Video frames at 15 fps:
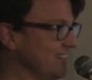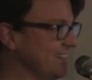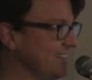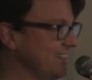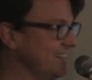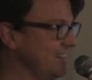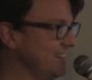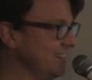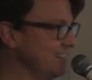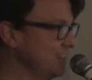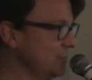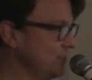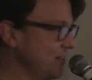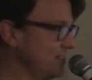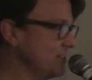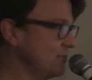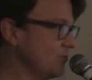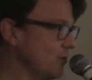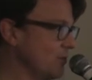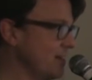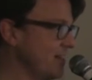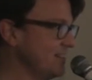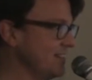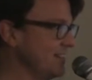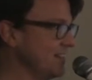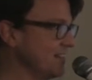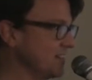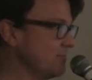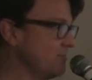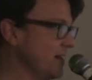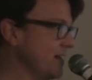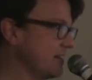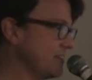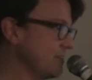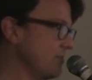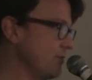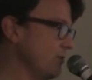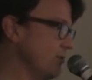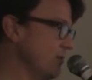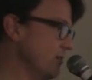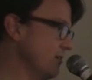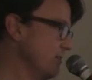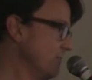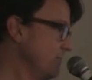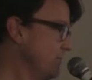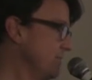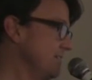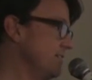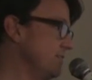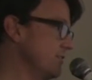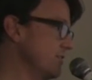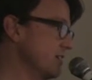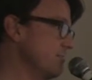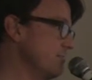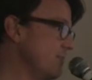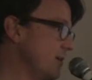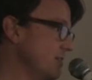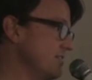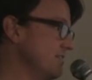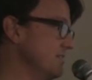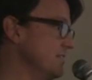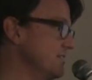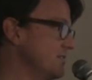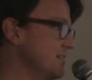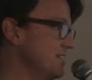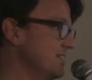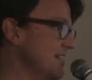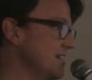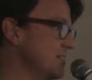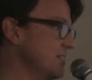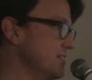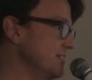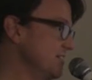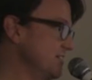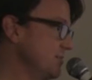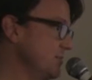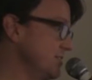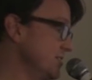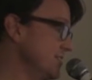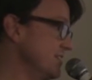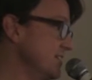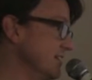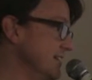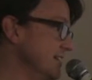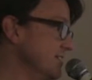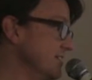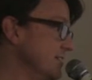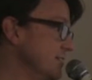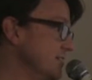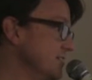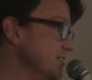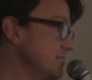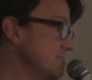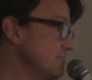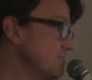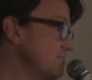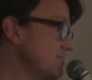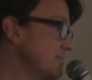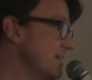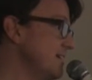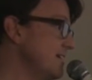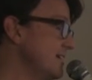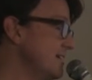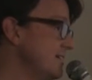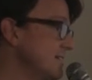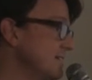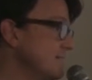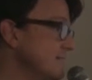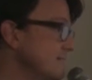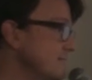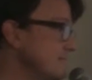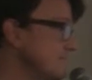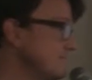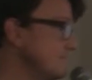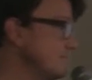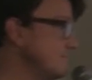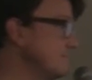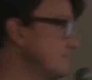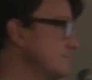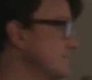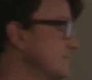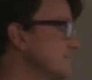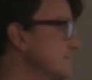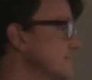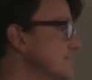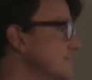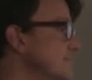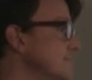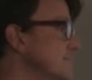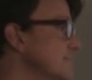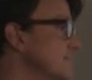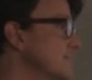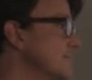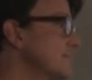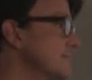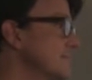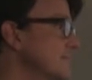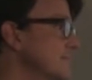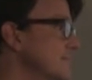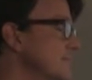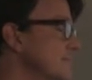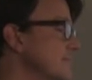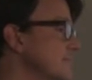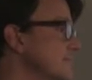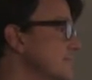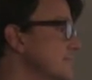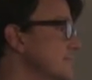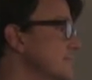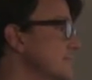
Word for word: uh, JSON format that it expects for the different parts of this transaction. So it just there, deletes those. Is there anything you can do against the attack where the guy says,